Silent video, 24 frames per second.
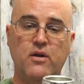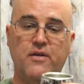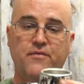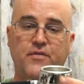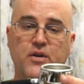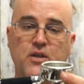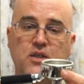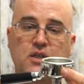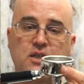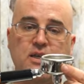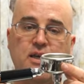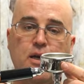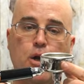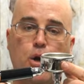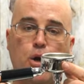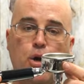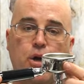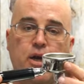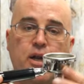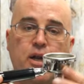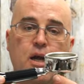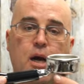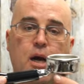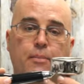If you see
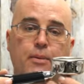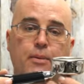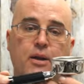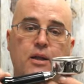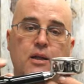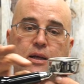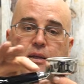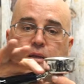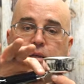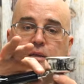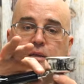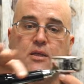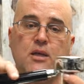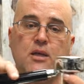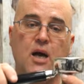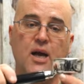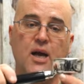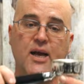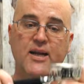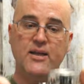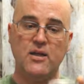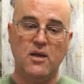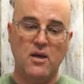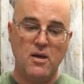ergonomically
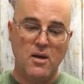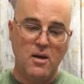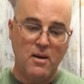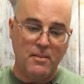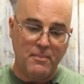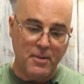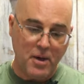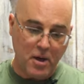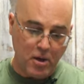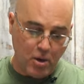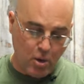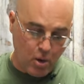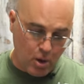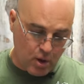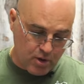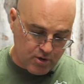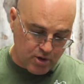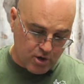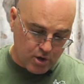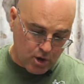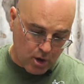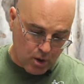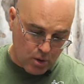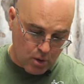designed, but
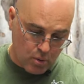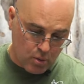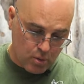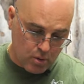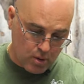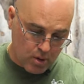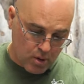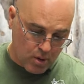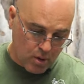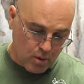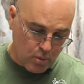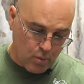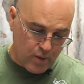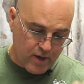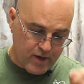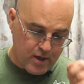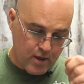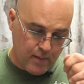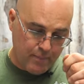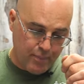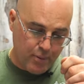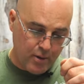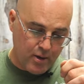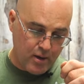also when
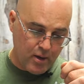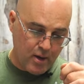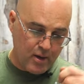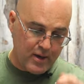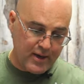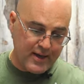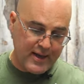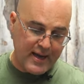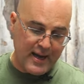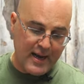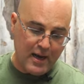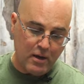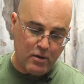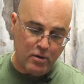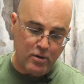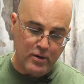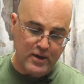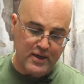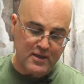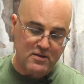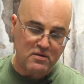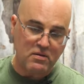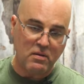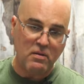you put it on a counter,
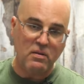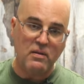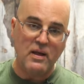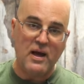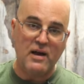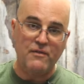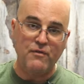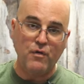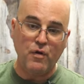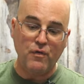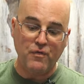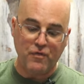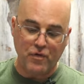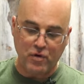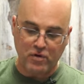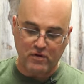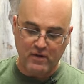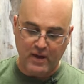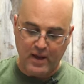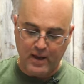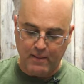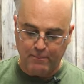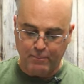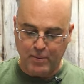it's level for
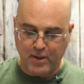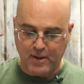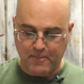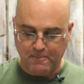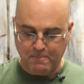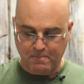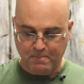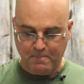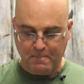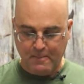tamping,